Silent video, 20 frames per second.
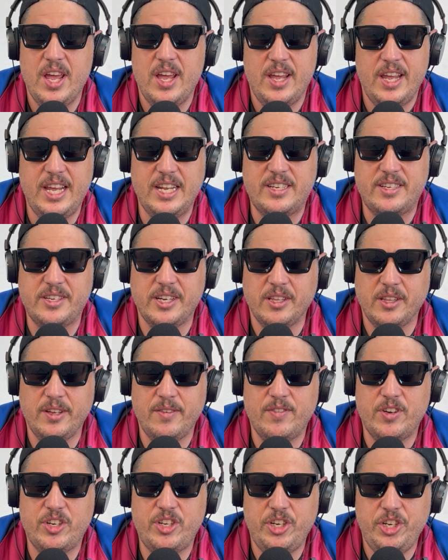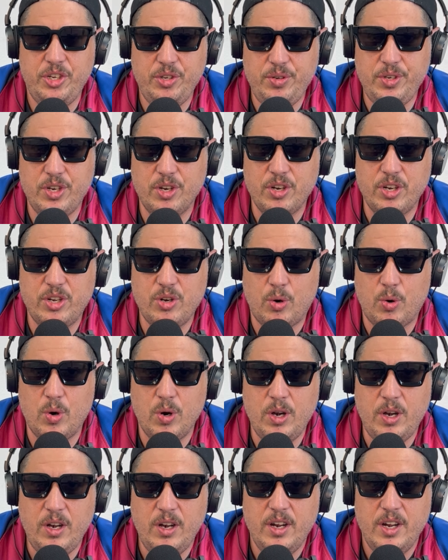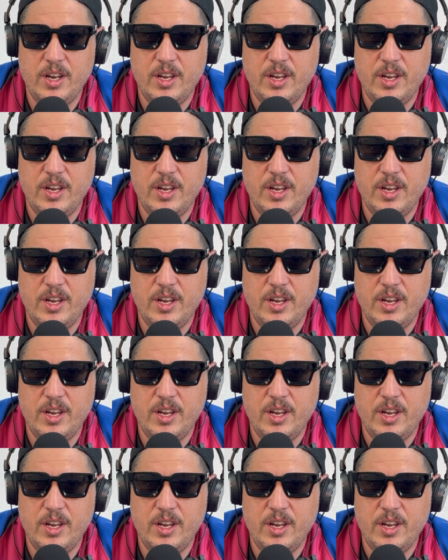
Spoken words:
It's delivered to your door.